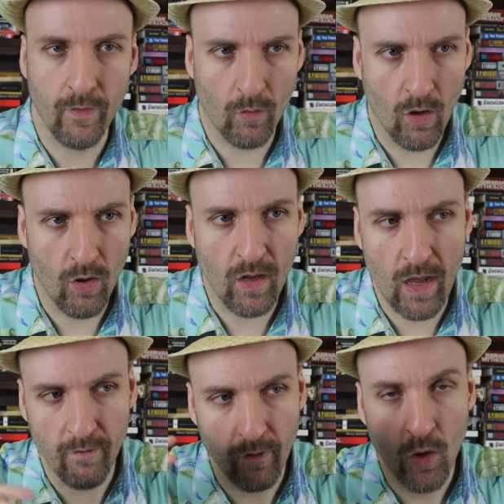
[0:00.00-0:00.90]
And they were all
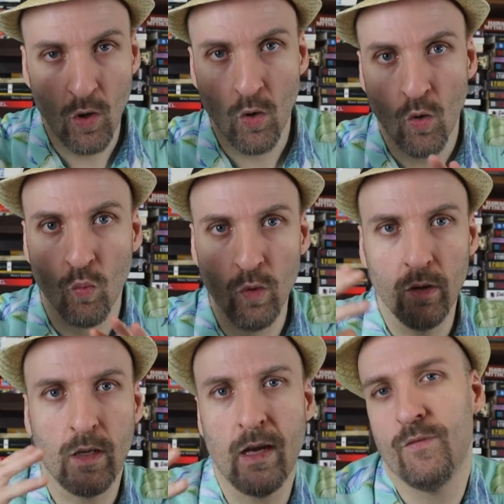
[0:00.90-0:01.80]
kind of
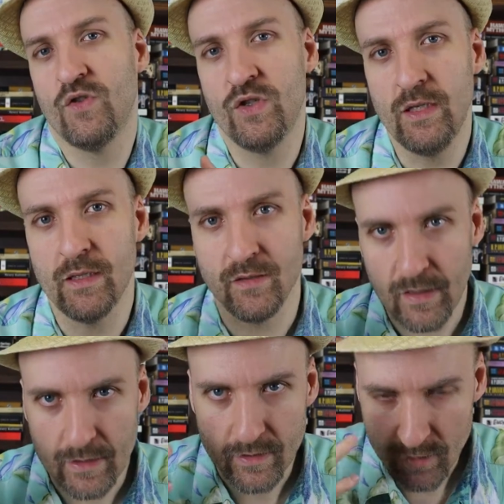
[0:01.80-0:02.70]
really kind of seen as
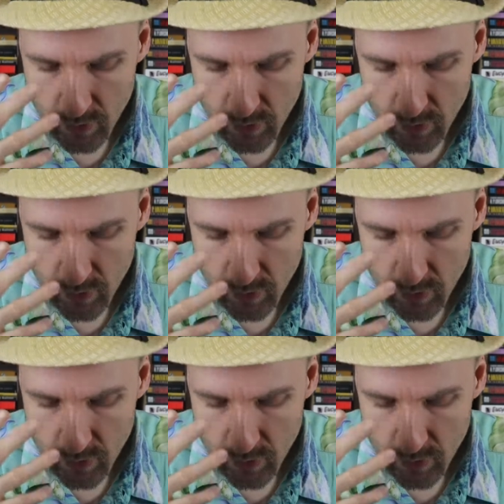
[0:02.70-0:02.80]
these,